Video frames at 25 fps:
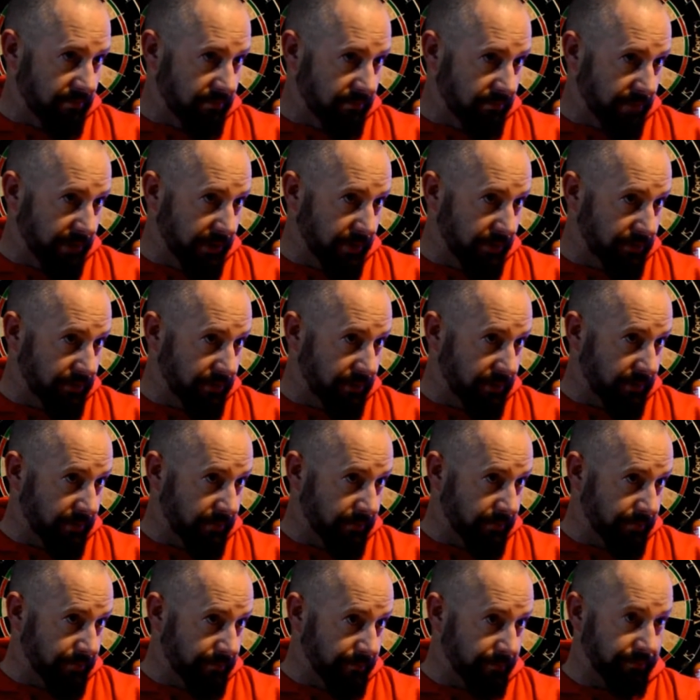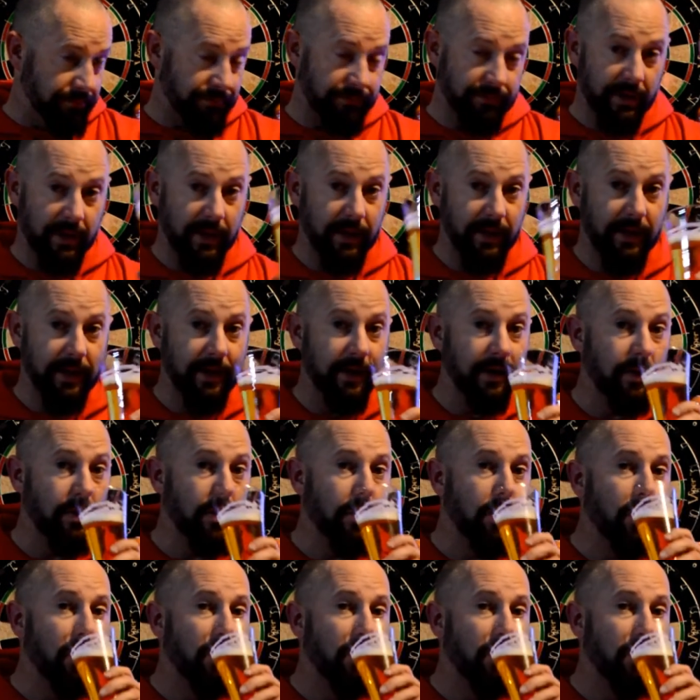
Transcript: pilsner. I like it.